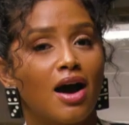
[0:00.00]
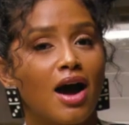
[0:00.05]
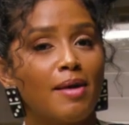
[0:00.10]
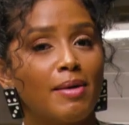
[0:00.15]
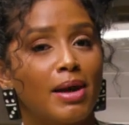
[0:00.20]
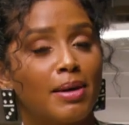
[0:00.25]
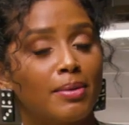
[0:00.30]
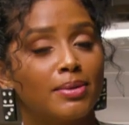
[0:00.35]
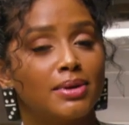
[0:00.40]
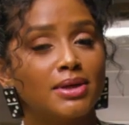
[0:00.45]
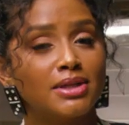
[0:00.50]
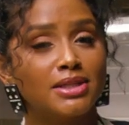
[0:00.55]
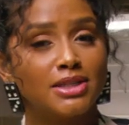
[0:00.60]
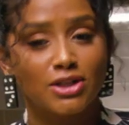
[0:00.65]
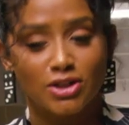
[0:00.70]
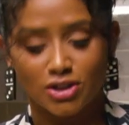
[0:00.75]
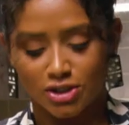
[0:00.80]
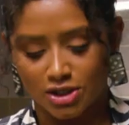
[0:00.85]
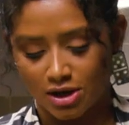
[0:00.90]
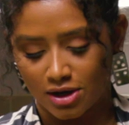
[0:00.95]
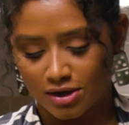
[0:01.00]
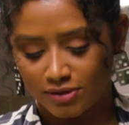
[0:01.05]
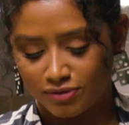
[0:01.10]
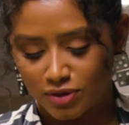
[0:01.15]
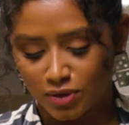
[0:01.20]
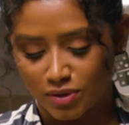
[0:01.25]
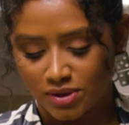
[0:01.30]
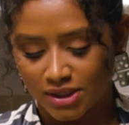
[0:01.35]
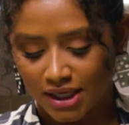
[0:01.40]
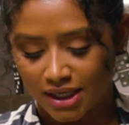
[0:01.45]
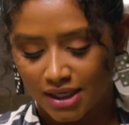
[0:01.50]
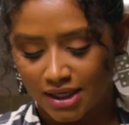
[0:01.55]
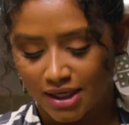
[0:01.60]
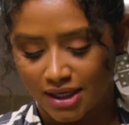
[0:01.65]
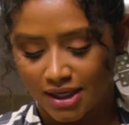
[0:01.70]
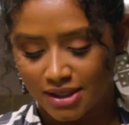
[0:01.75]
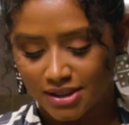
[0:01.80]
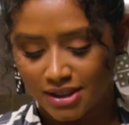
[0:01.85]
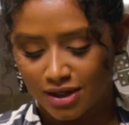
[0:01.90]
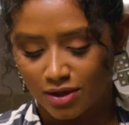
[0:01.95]
I'm able to teach y'all a few
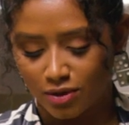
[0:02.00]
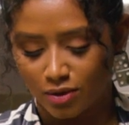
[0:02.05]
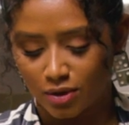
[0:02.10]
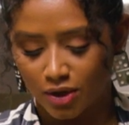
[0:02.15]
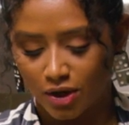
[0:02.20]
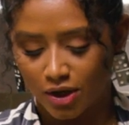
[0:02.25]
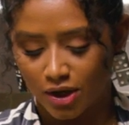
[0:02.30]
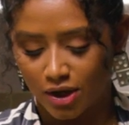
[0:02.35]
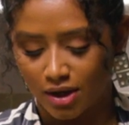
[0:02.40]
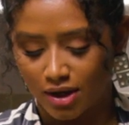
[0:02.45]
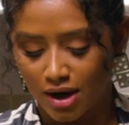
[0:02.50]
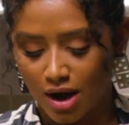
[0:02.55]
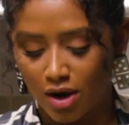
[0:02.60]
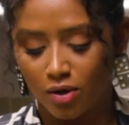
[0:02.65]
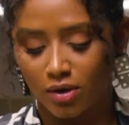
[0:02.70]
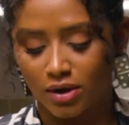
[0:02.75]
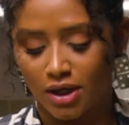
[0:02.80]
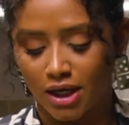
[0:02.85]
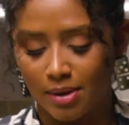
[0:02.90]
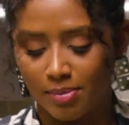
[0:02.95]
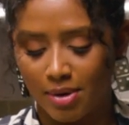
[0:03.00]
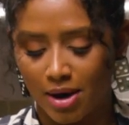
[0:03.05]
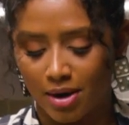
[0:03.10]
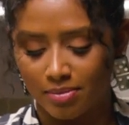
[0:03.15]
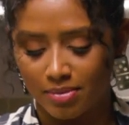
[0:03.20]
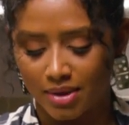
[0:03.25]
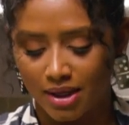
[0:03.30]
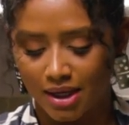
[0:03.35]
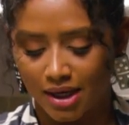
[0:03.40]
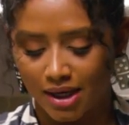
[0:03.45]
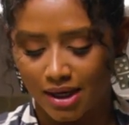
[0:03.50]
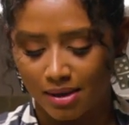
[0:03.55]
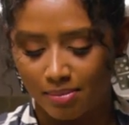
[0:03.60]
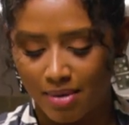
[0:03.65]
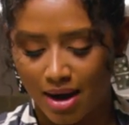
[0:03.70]
techniques and you learn not only about me and